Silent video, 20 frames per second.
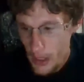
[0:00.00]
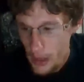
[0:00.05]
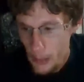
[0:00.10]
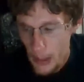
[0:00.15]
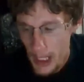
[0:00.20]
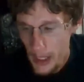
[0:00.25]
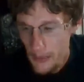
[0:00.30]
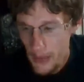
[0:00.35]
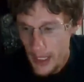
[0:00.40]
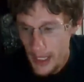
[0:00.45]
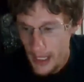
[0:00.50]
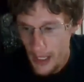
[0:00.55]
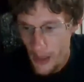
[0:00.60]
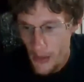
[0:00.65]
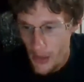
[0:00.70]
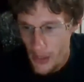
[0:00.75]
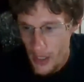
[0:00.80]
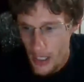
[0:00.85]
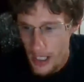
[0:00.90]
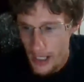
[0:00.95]
But everything
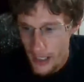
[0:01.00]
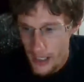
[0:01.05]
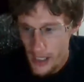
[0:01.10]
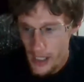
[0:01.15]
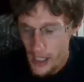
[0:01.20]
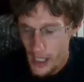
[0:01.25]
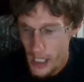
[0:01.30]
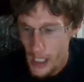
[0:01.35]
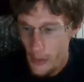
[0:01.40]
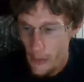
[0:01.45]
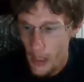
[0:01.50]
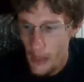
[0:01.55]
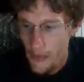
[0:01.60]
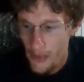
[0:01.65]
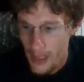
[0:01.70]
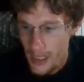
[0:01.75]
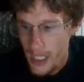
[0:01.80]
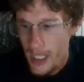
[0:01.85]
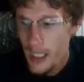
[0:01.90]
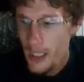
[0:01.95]
else is like anywhere
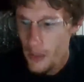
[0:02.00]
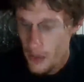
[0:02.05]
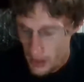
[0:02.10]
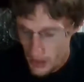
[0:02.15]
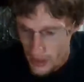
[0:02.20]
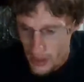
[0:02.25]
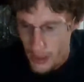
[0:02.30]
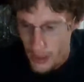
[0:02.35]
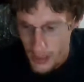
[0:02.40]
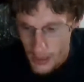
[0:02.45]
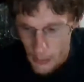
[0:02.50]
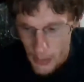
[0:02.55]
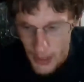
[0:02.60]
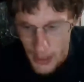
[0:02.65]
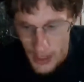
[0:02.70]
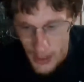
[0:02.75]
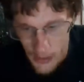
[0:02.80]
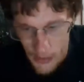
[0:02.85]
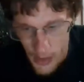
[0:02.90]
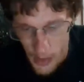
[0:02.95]
from 10 to 30
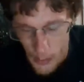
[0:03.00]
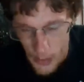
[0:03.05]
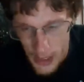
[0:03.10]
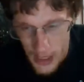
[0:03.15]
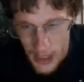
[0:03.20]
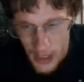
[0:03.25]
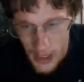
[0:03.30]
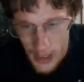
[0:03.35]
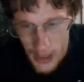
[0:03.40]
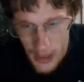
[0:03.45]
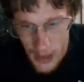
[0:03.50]
minutes from me.